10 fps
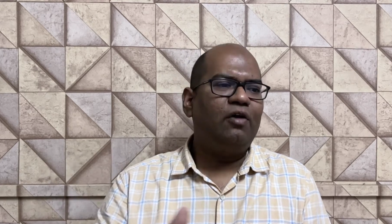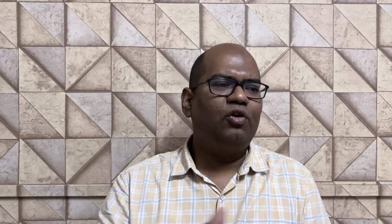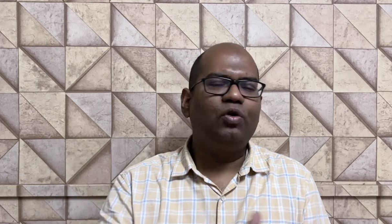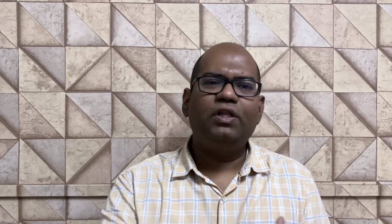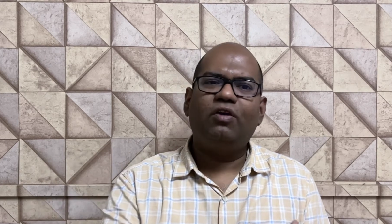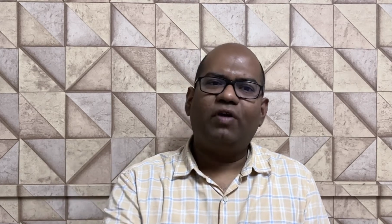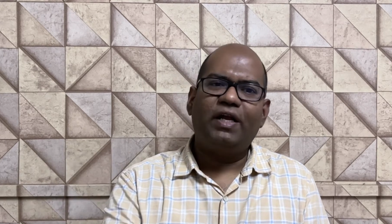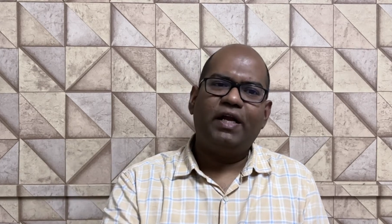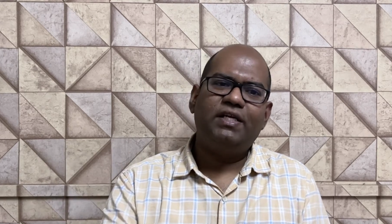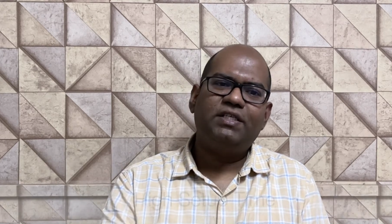during the
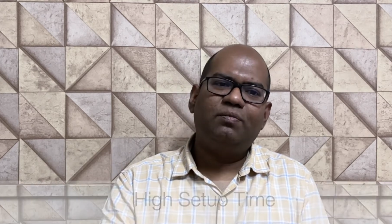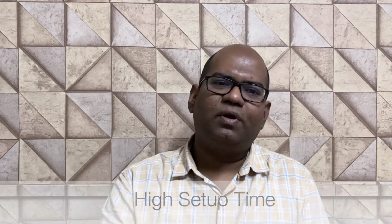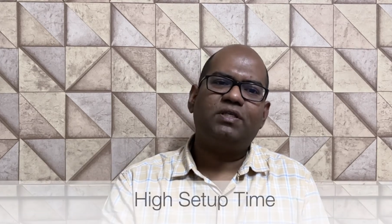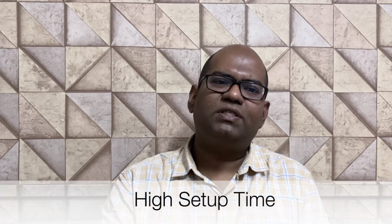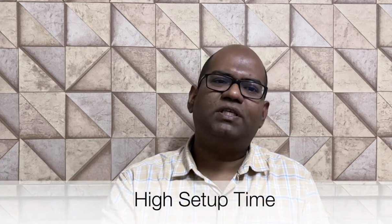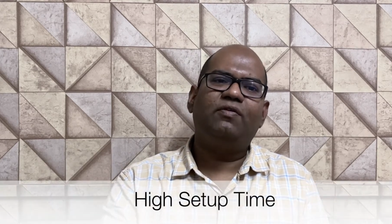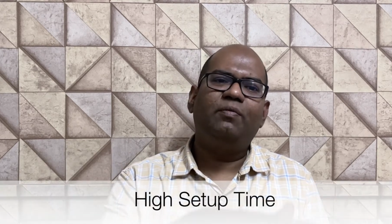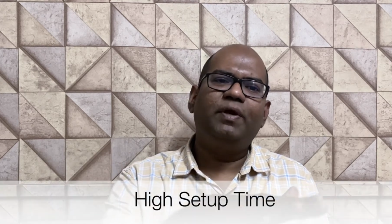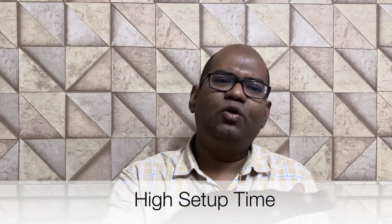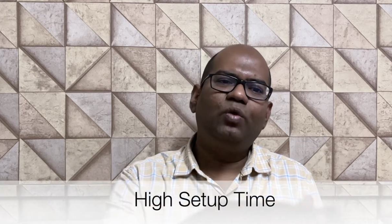vulcanizing process, they will
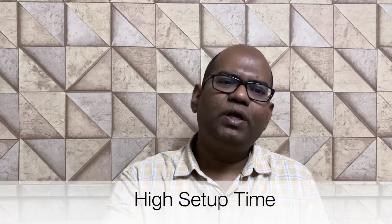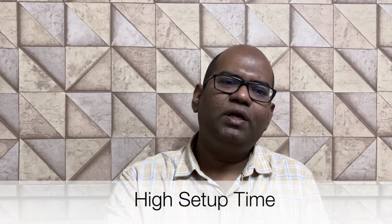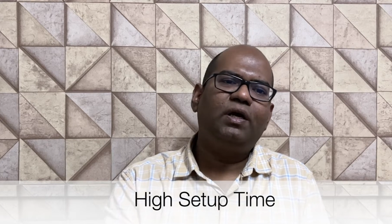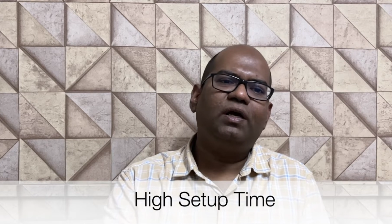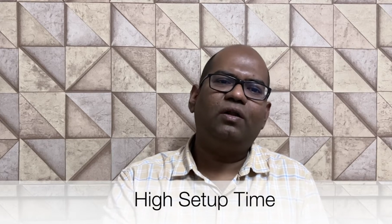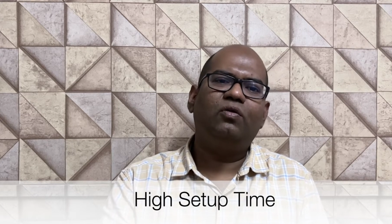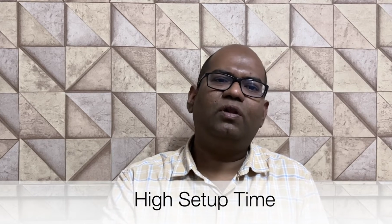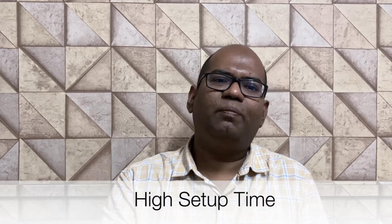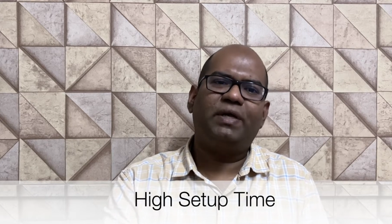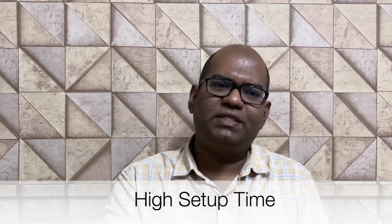be doing the
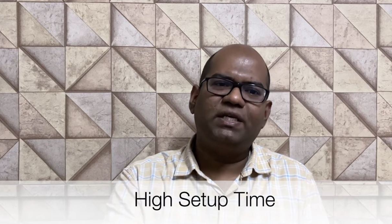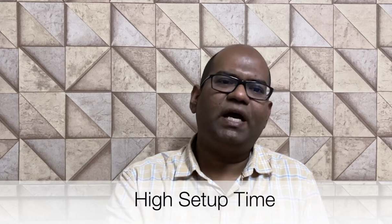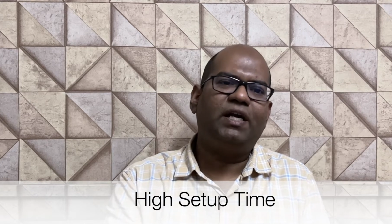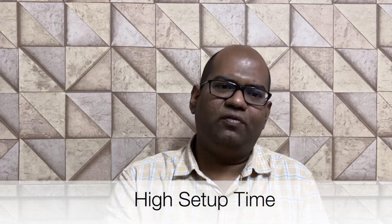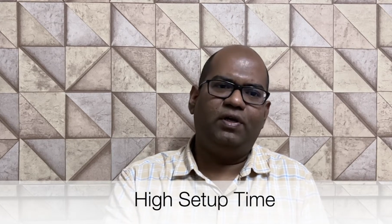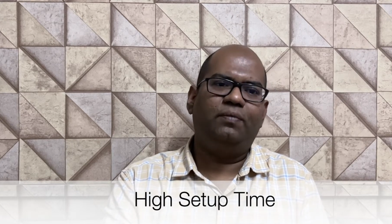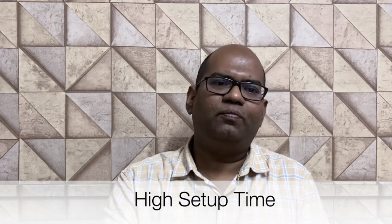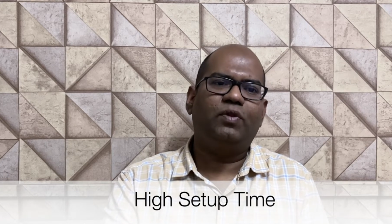pressing activity.